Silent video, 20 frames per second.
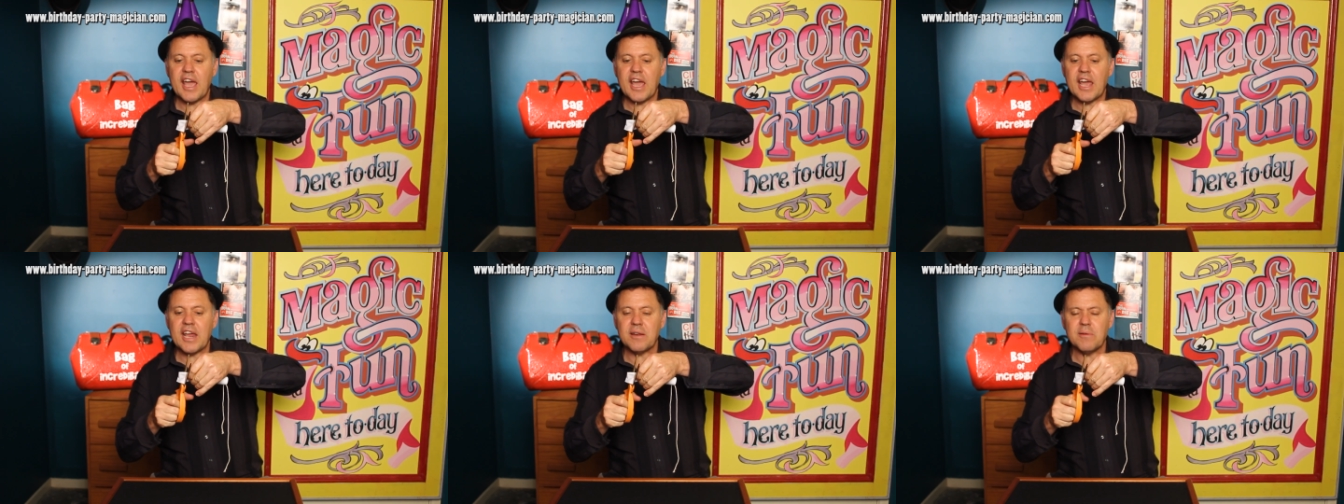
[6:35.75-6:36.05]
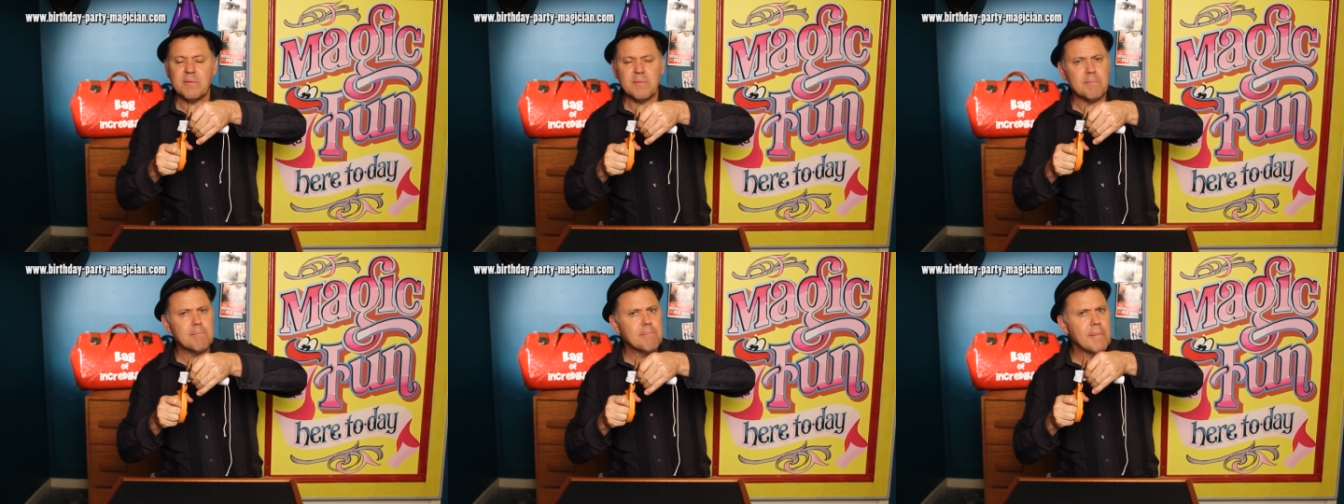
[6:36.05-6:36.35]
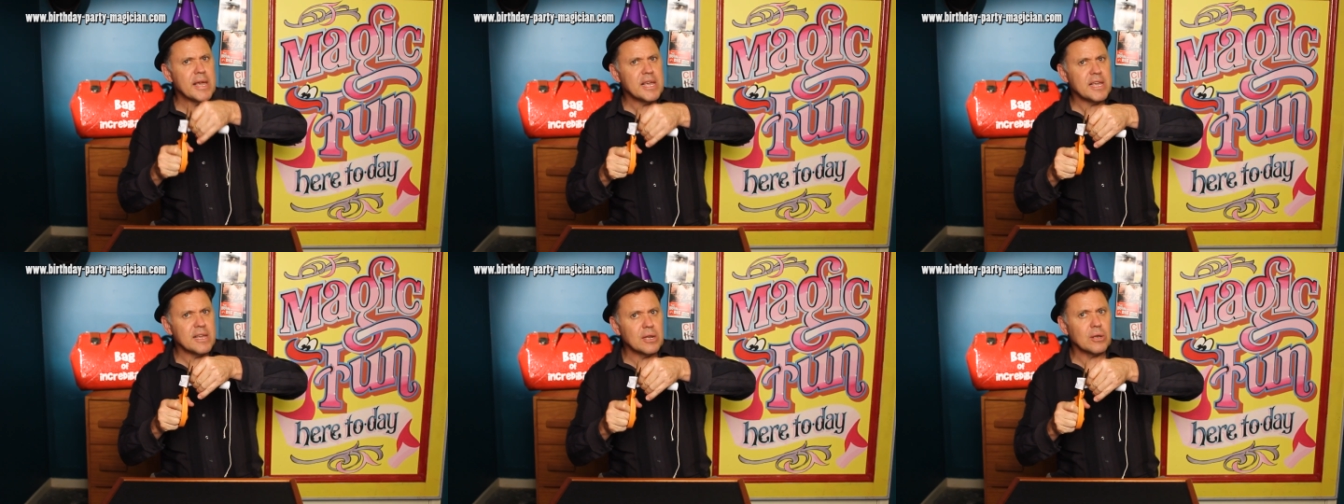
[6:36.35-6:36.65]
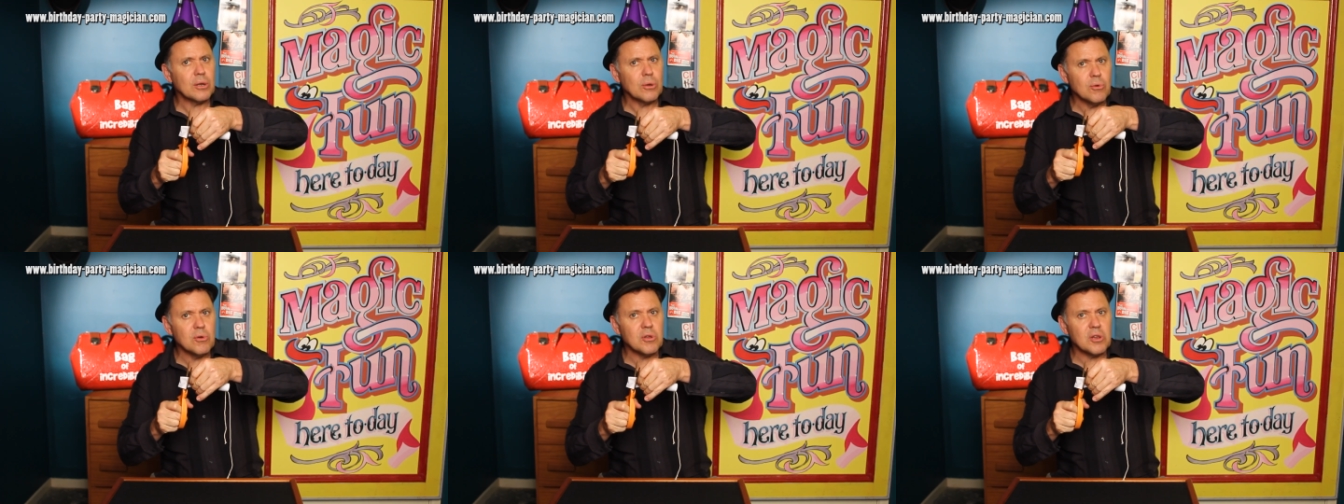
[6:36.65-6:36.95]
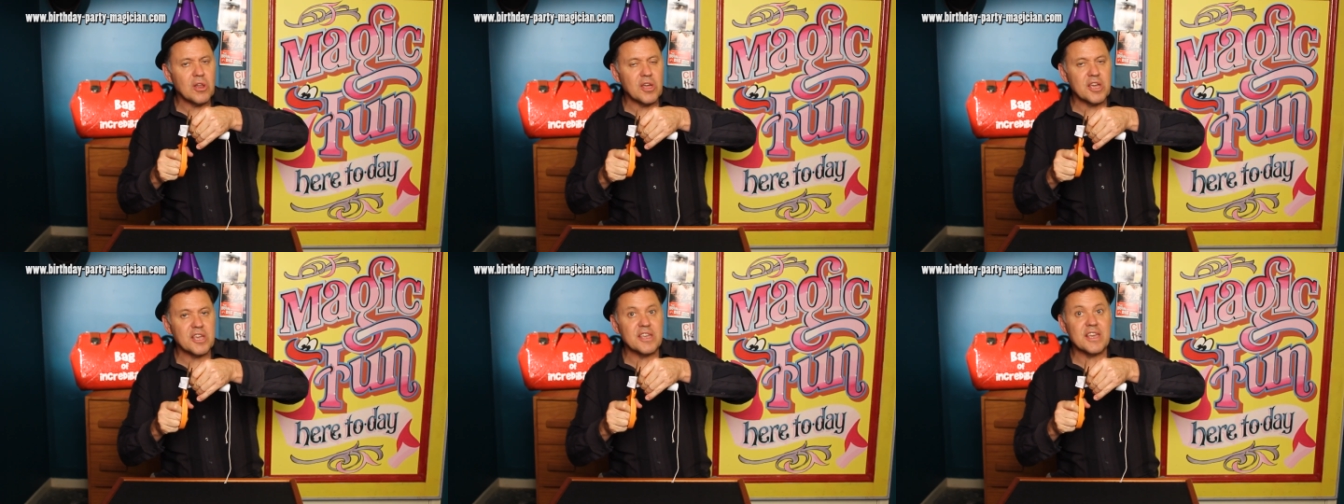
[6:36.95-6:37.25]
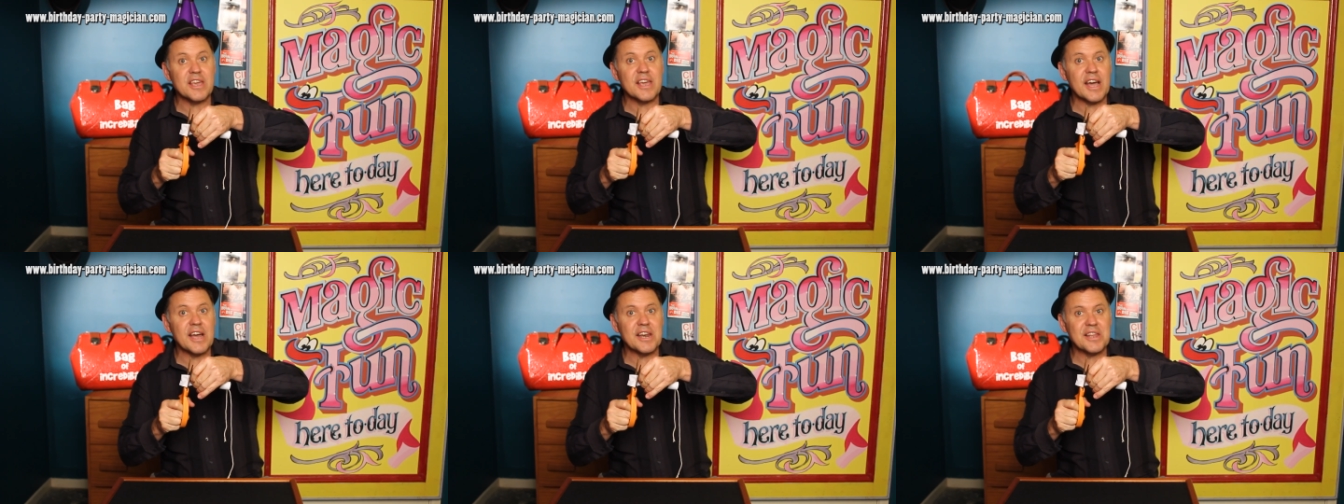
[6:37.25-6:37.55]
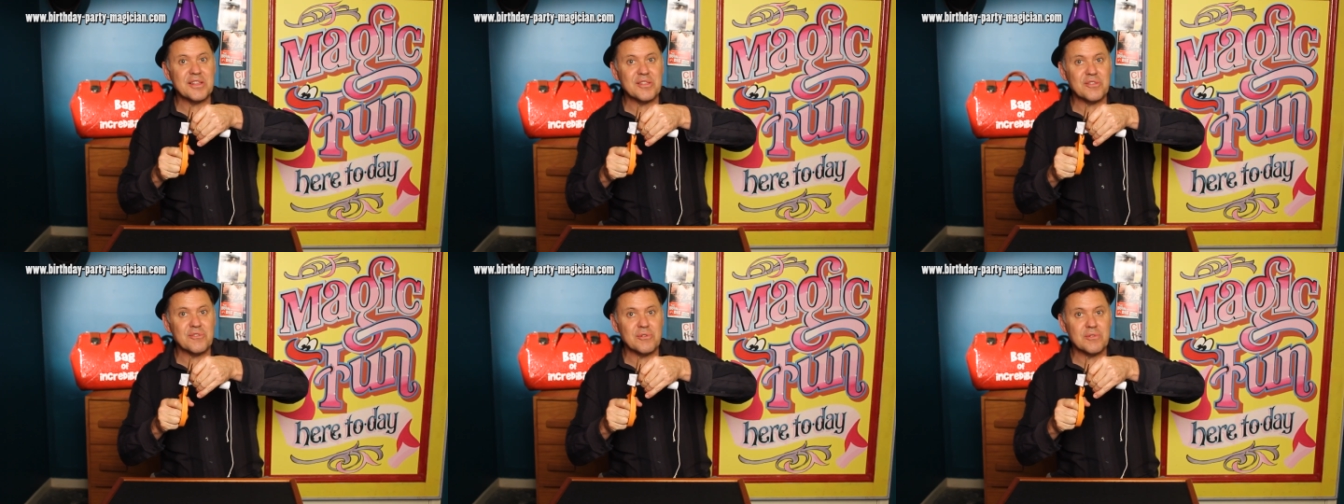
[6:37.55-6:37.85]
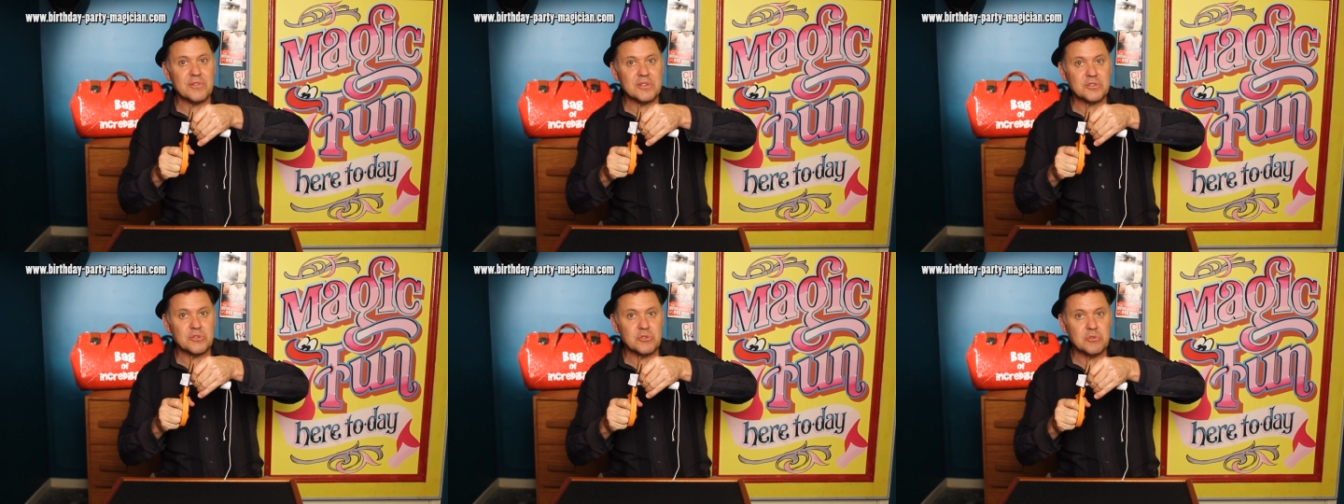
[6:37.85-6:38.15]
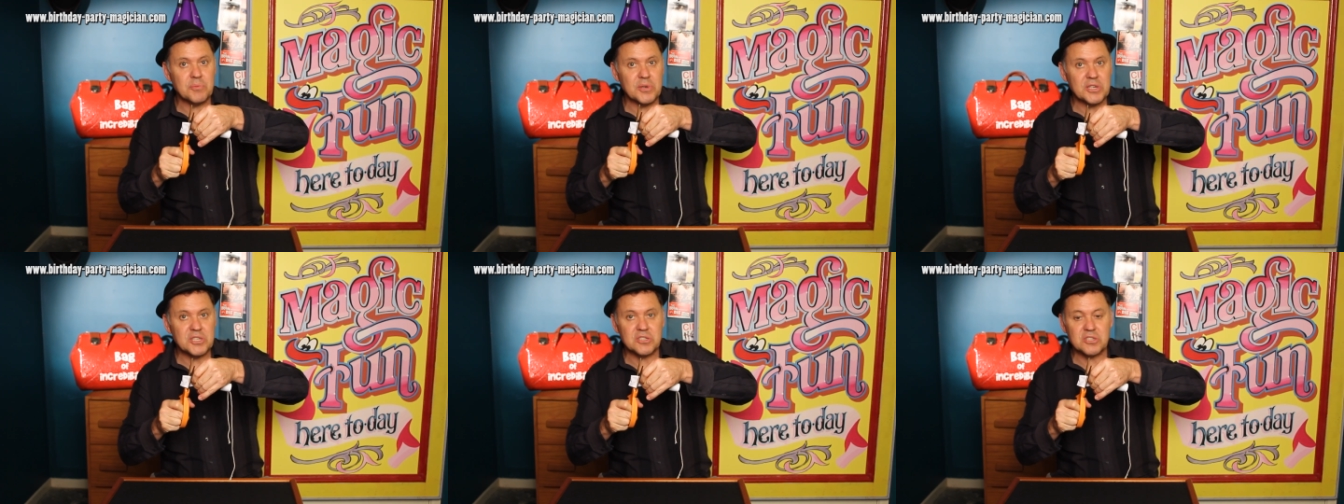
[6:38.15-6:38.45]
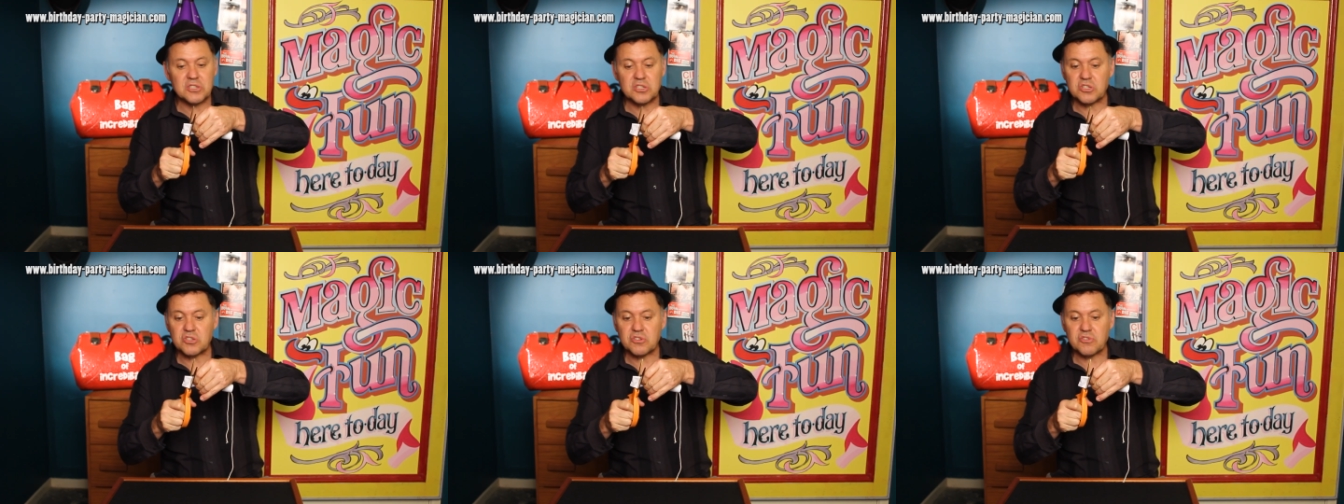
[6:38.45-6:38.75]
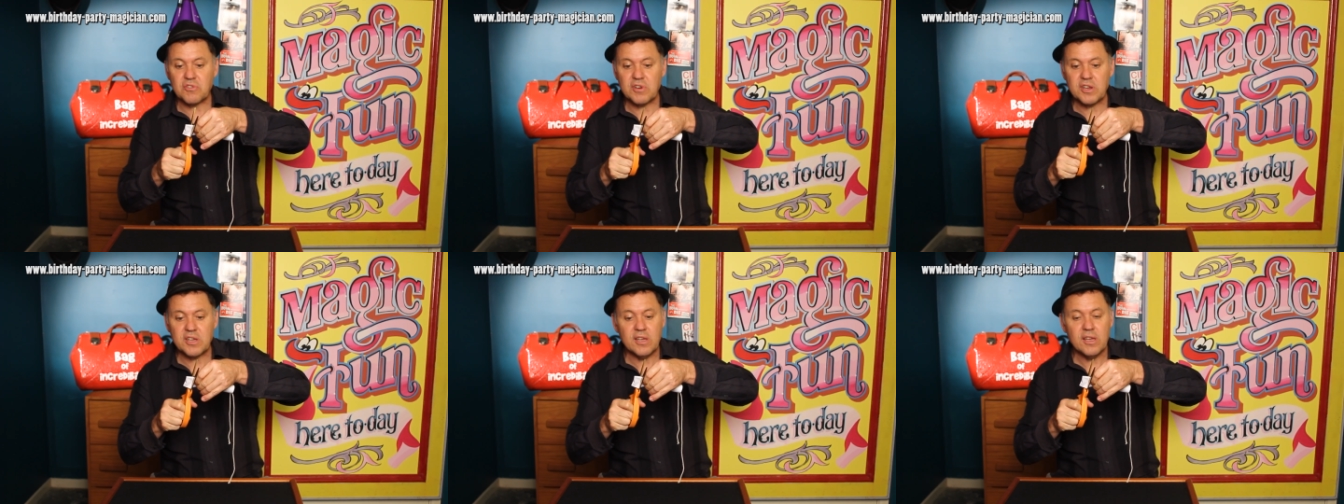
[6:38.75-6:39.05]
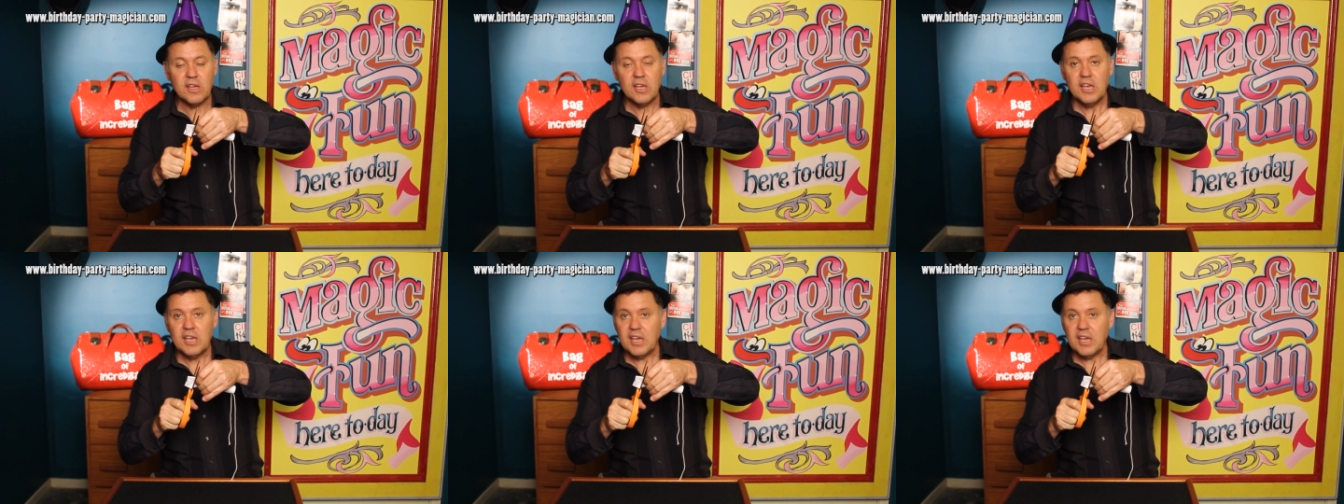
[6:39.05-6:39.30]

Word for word: and make it look like you're cutting through the two pieces of string.